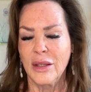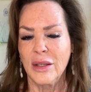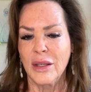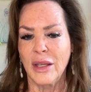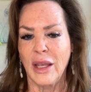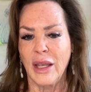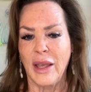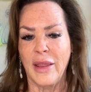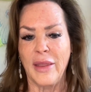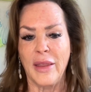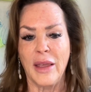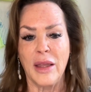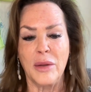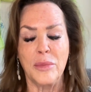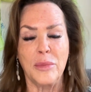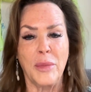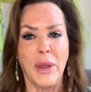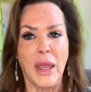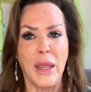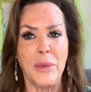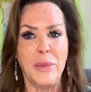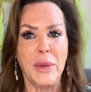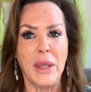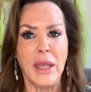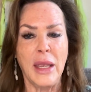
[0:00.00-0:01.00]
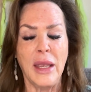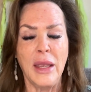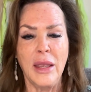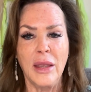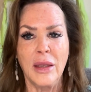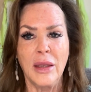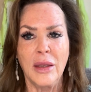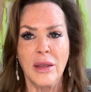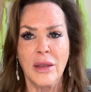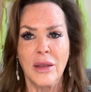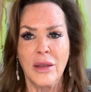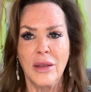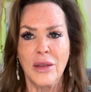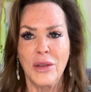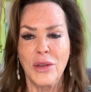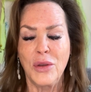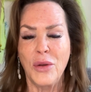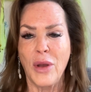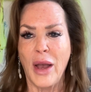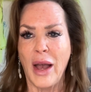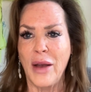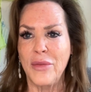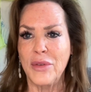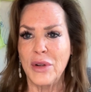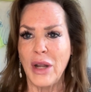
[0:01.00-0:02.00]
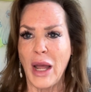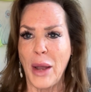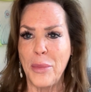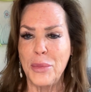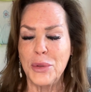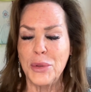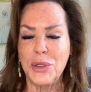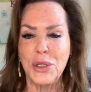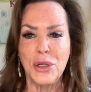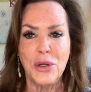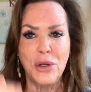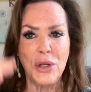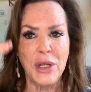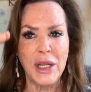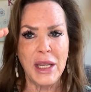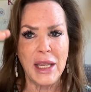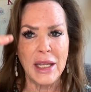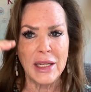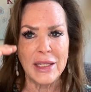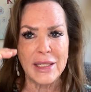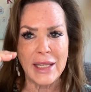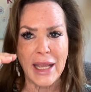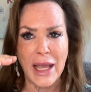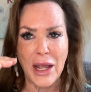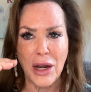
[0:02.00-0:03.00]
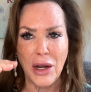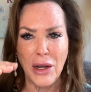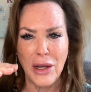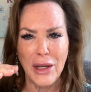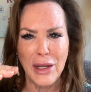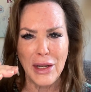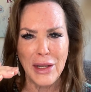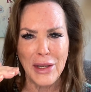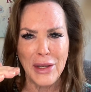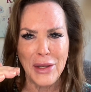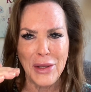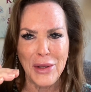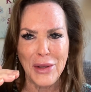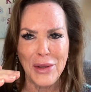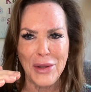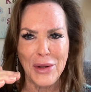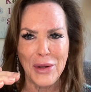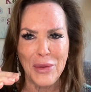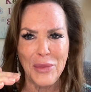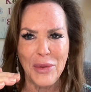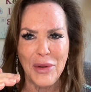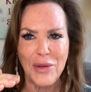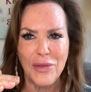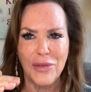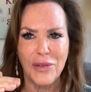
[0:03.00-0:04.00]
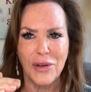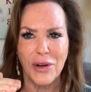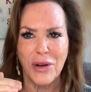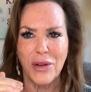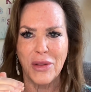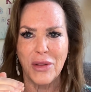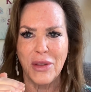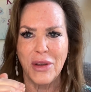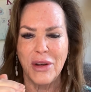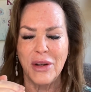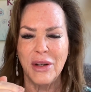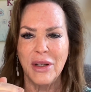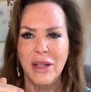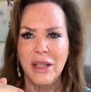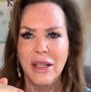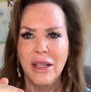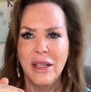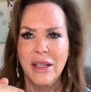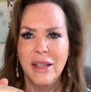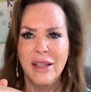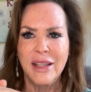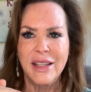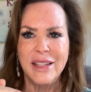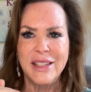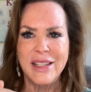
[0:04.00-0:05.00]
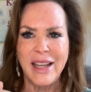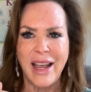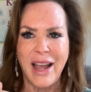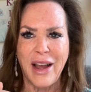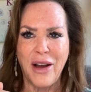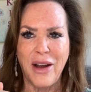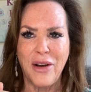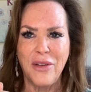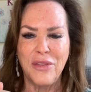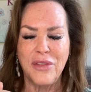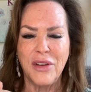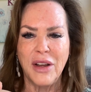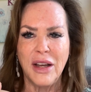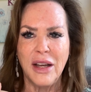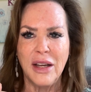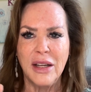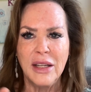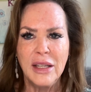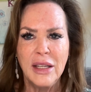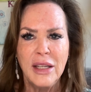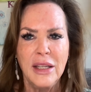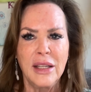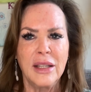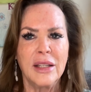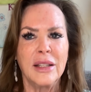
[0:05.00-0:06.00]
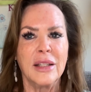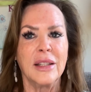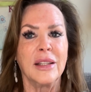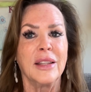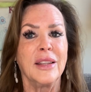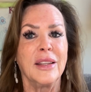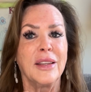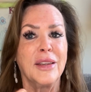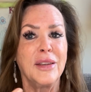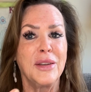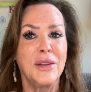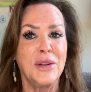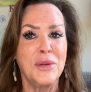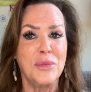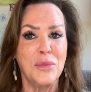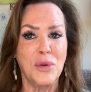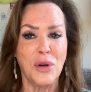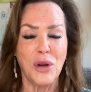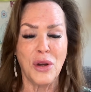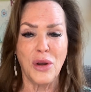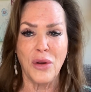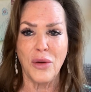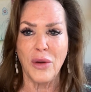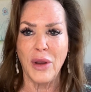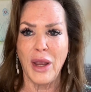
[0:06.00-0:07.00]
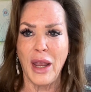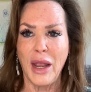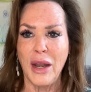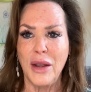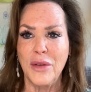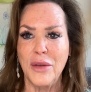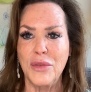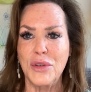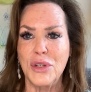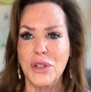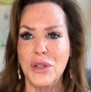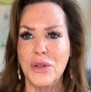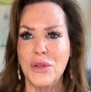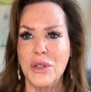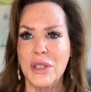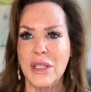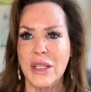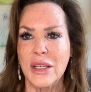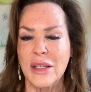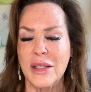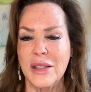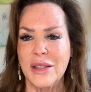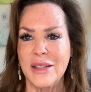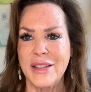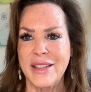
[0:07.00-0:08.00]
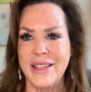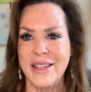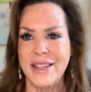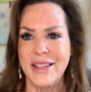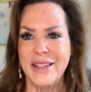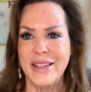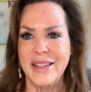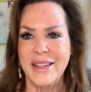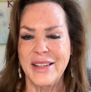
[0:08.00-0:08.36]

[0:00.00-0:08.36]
And that maybe you have an opportunity to get down a little bit further into alpha. A little more creative juices.